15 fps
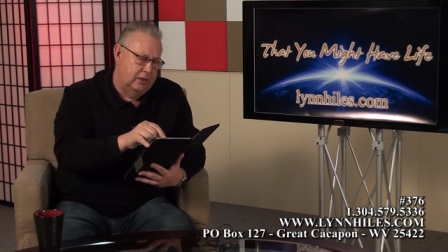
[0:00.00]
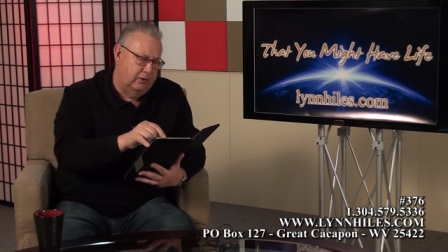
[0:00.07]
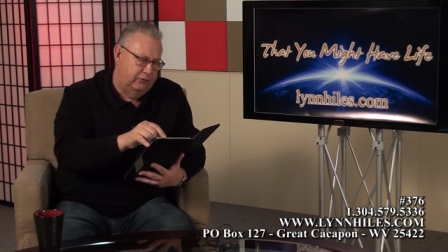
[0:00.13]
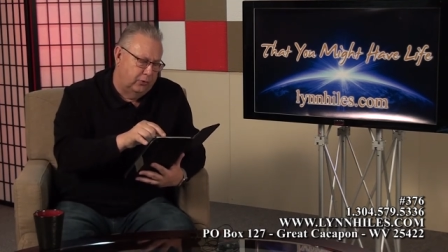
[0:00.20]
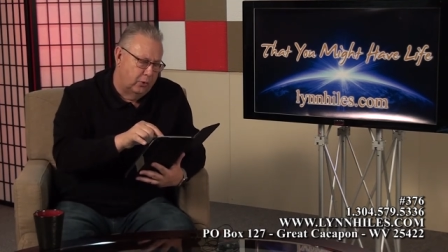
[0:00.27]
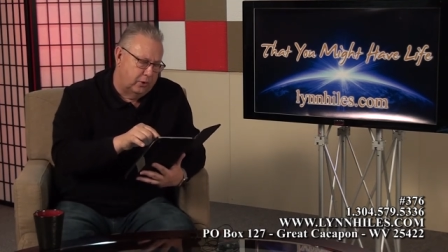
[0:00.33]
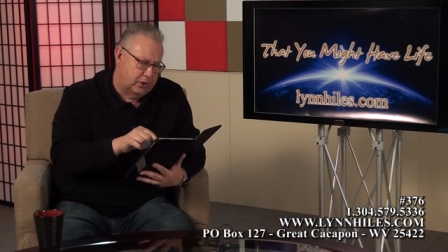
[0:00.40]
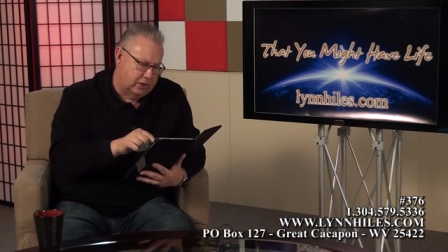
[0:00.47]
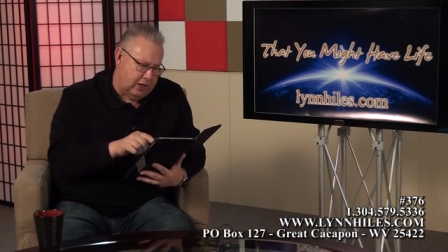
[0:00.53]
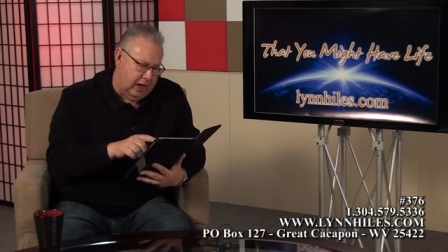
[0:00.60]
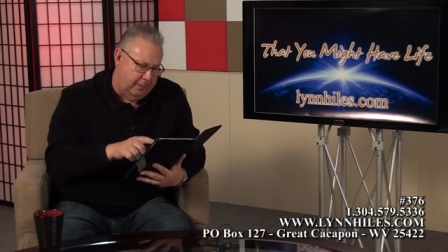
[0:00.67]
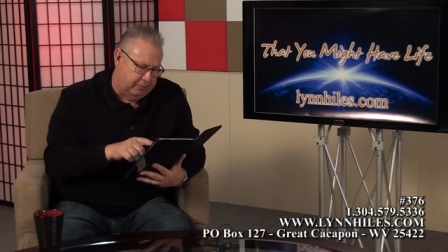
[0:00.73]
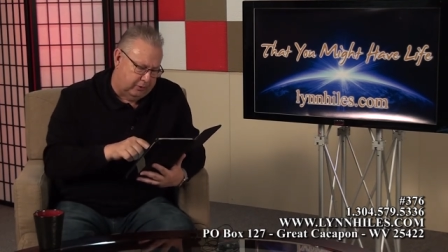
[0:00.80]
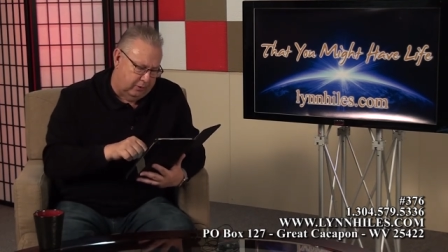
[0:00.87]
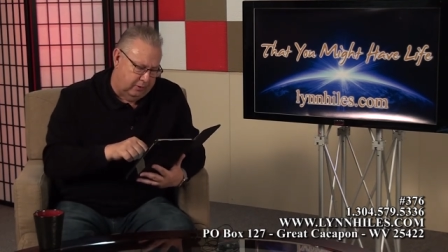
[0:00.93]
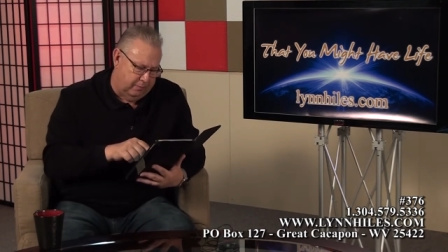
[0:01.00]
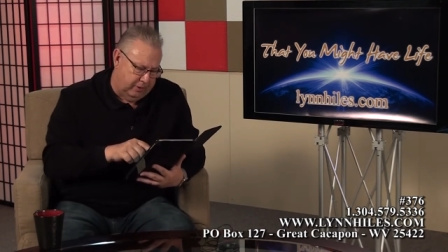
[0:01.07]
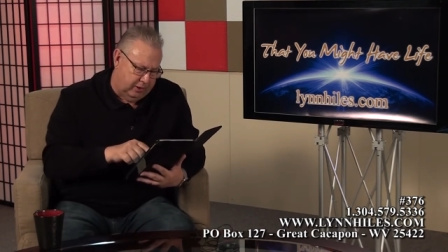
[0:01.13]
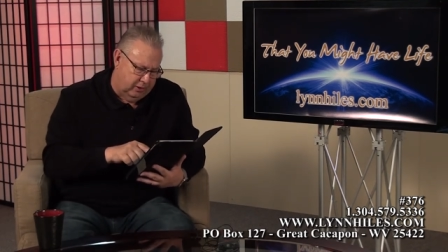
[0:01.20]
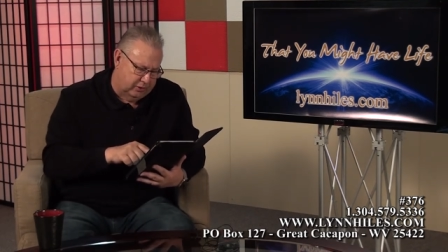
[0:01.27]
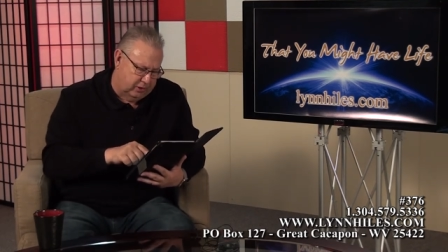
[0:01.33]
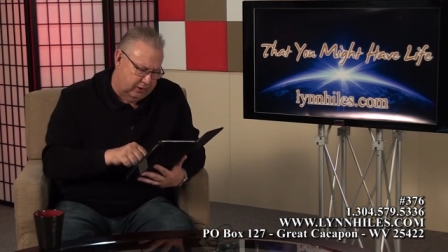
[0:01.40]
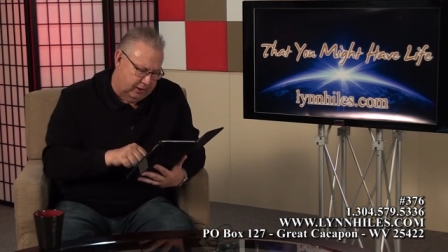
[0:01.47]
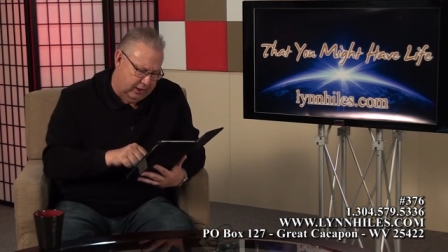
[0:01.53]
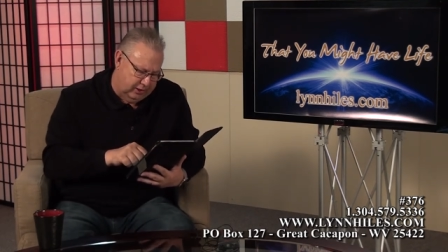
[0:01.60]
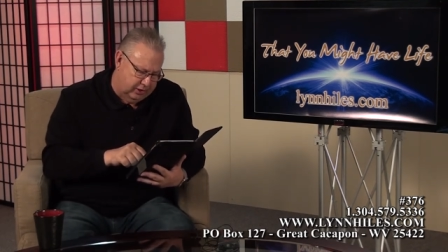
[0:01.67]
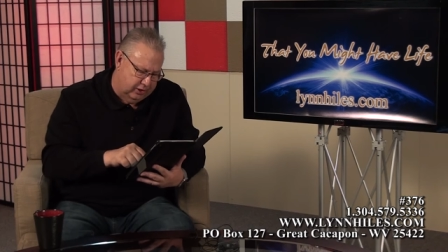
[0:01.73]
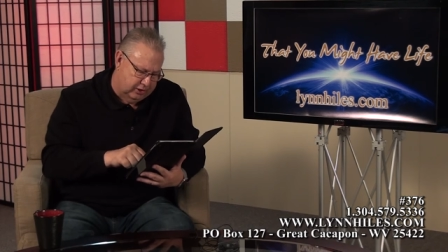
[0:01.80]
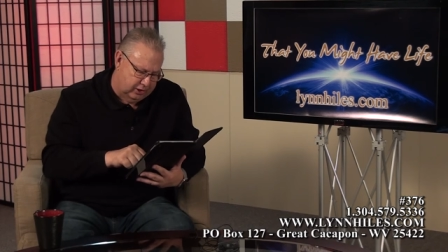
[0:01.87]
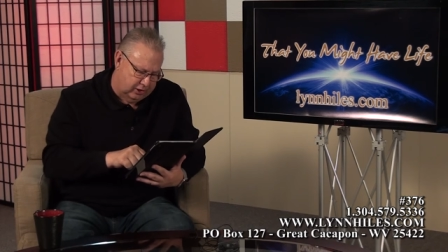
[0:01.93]
the fourth chapter, because
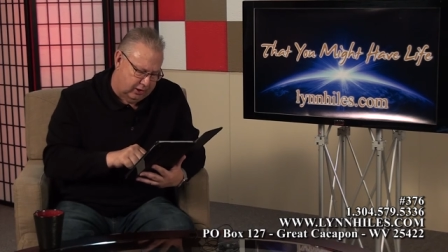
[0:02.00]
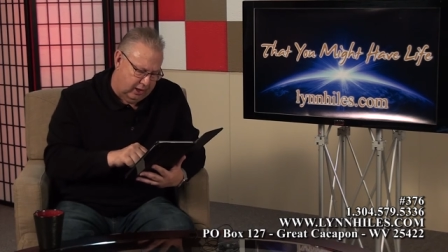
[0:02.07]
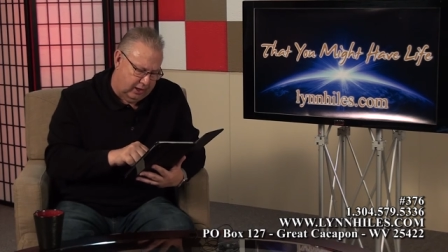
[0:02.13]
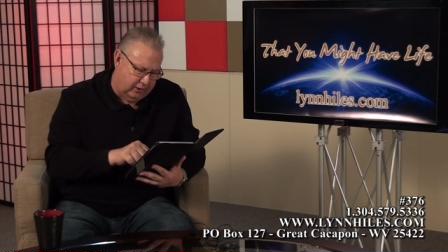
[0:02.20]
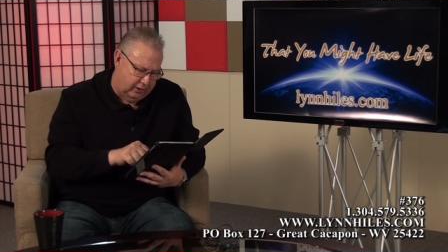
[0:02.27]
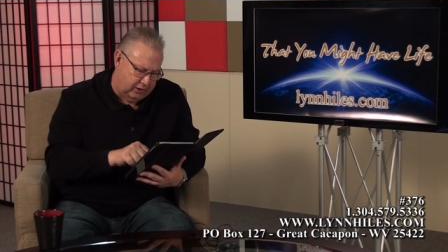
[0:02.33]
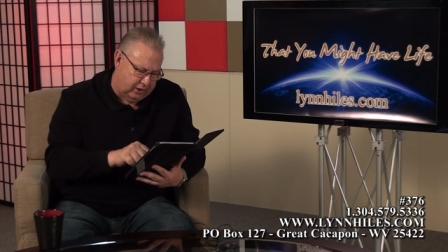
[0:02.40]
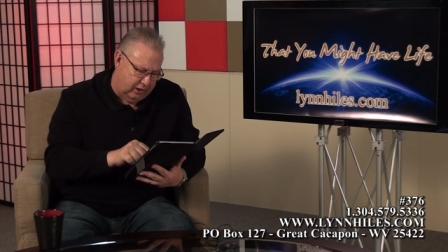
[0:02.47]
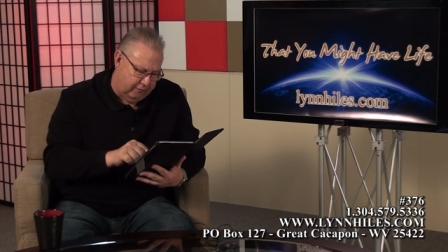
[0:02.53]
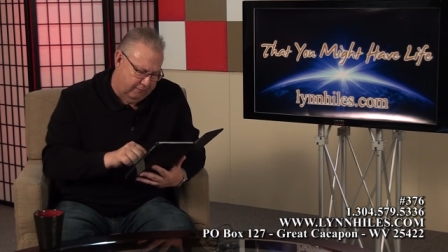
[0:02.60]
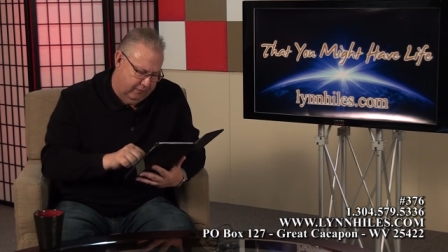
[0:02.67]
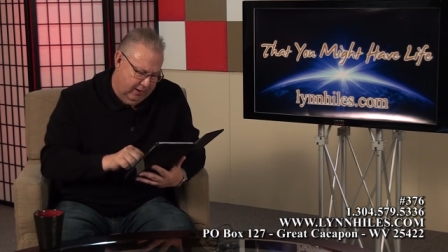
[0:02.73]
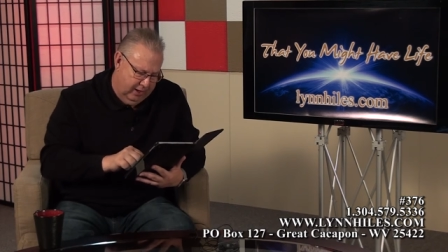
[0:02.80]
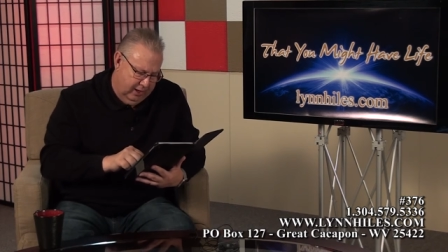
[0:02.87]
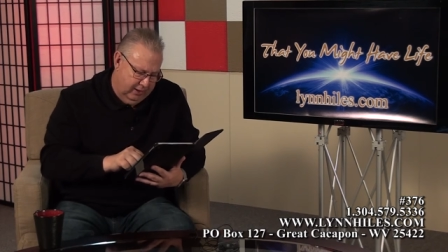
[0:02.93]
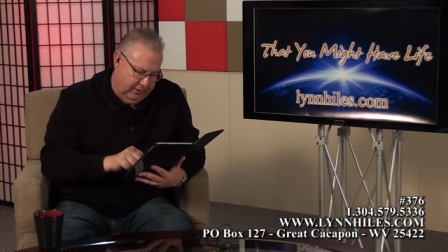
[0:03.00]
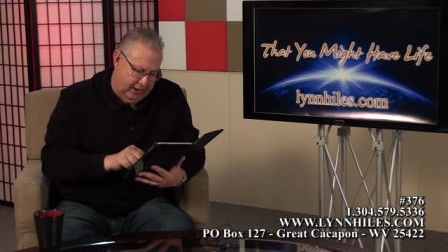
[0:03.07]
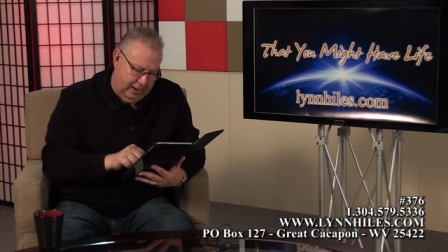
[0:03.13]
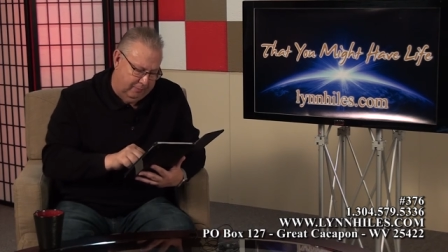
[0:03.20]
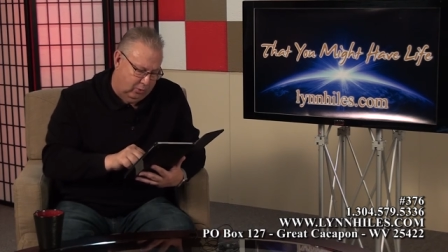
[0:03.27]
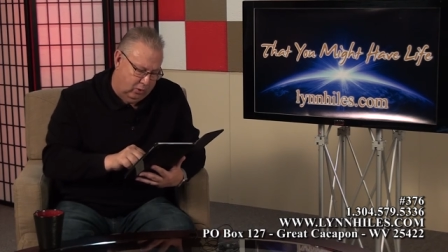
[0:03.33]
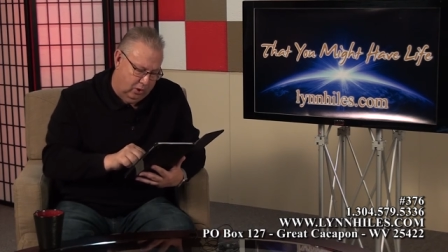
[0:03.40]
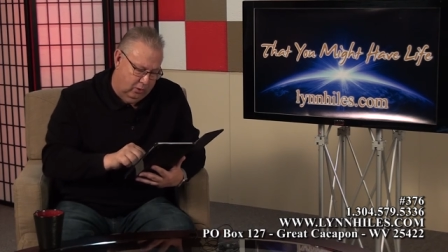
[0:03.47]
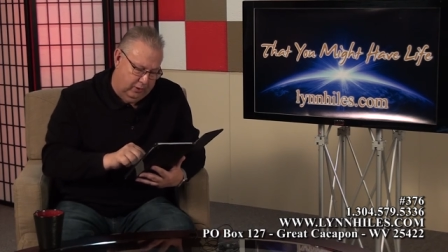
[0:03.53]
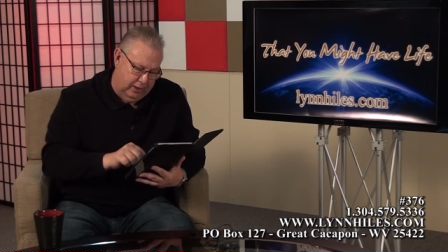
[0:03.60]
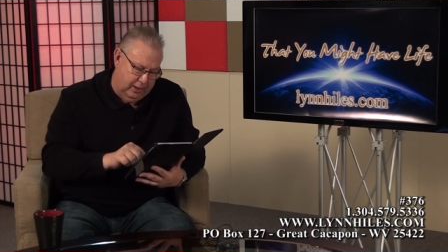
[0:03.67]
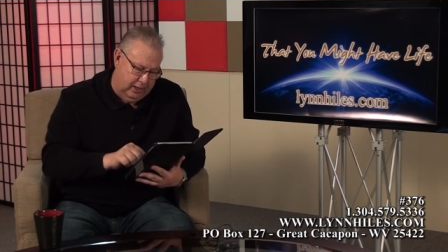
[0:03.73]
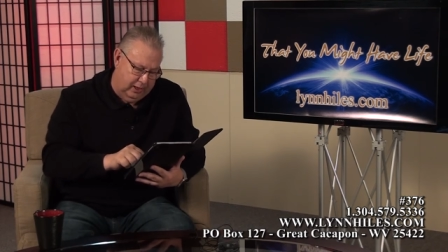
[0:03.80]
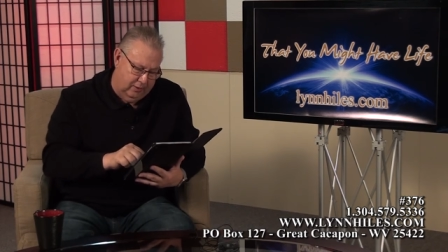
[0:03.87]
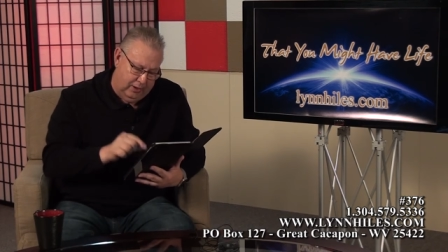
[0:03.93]
Galatians is a lot of the stuff that I'm
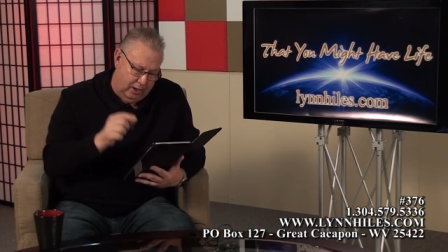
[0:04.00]
quoting here.